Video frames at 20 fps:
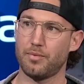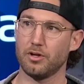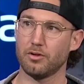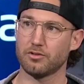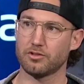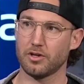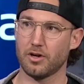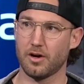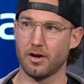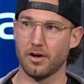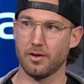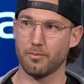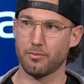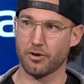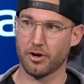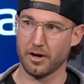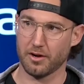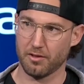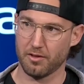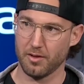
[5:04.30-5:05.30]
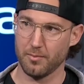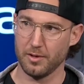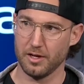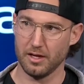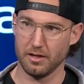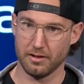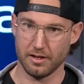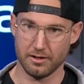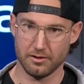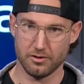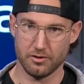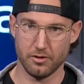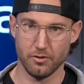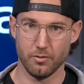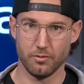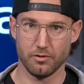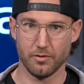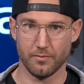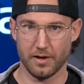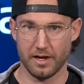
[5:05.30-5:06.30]
built on proximity, like
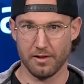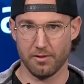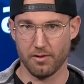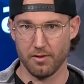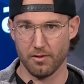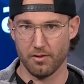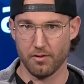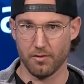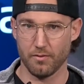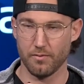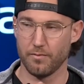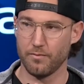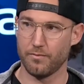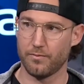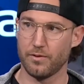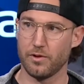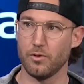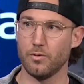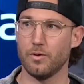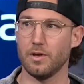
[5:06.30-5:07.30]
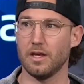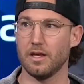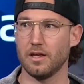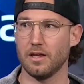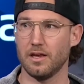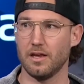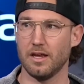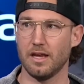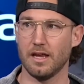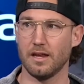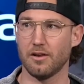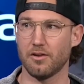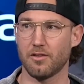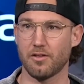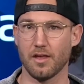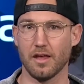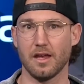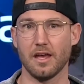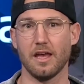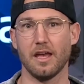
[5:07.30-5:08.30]
two devices viewing and
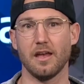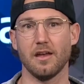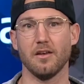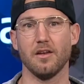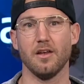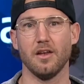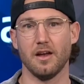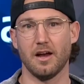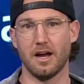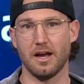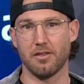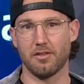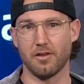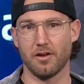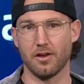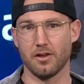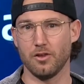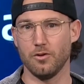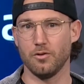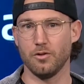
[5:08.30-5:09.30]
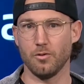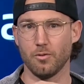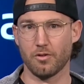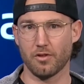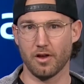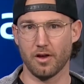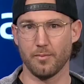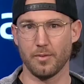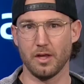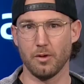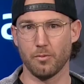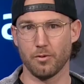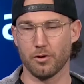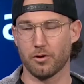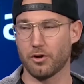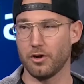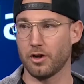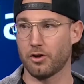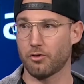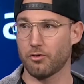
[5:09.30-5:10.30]
saying, hey, I saw you, you saw me. We're
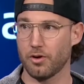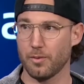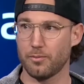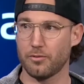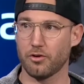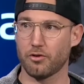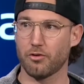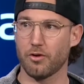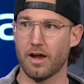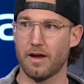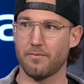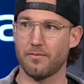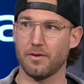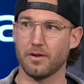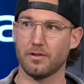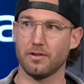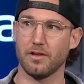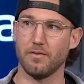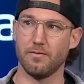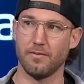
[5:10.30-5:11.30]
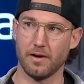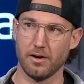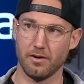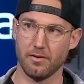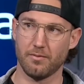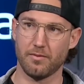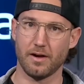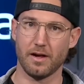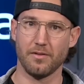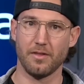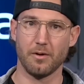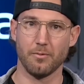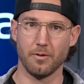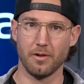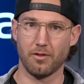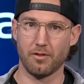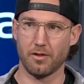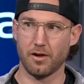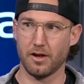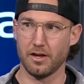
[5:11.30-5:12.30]
going to cryptographically verify that
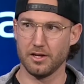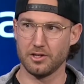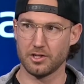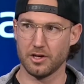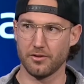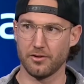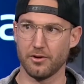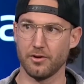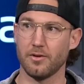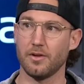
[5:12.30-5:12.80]
we saw each other,